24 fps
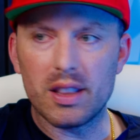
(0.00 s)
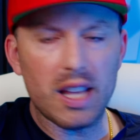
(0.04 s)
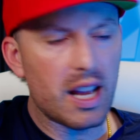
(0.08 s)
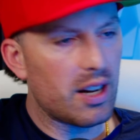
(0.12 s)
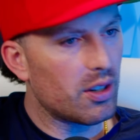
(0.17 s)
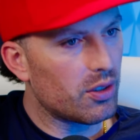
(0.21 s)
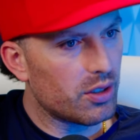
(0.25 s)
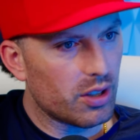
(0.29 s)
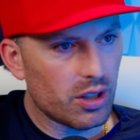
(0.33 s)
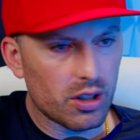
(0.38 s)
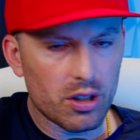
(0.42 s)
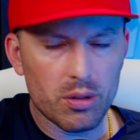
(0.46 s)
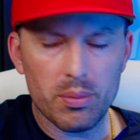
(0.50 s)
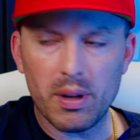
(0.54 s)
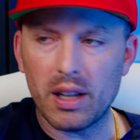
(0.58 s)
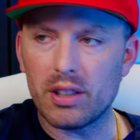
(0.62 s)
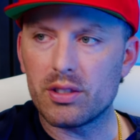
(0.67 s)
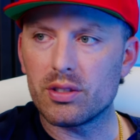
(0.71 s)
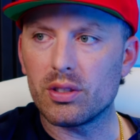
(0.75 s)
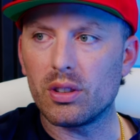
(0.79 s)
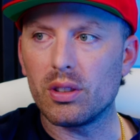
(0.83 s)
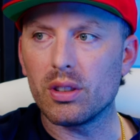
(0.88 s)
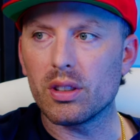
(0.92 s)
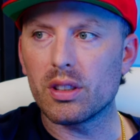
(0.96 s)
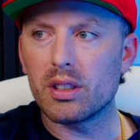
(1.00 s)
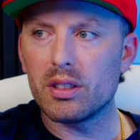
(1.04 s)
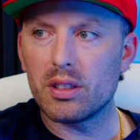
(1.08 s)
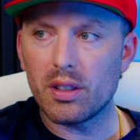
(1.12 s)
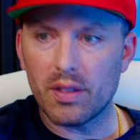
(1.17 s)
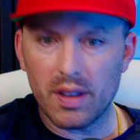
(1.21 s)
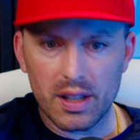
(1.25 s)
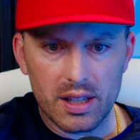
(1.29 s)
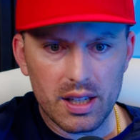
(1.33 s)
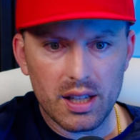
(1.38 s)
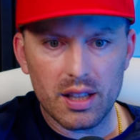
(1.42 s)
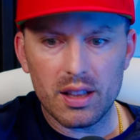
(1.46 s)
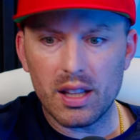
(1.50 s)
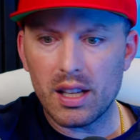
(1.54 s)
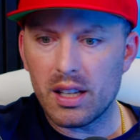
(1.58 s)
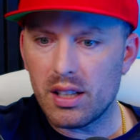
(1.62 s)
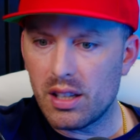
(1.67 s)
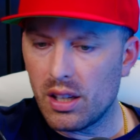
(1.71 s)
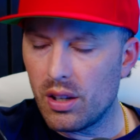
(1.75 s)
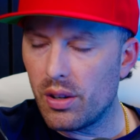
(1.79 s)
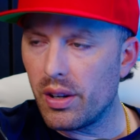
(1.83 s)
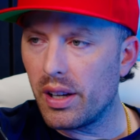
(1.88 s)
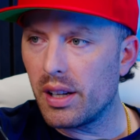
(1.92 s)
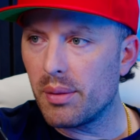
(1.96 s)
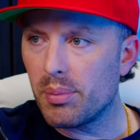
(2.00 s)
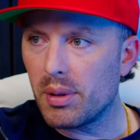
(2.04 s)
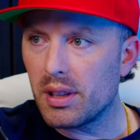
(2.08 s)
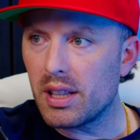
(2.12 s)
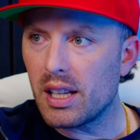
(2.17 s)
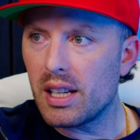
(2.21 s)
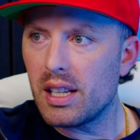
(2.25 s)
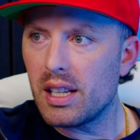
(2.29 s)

They don't know about solar, because if they did, they'd do it. But they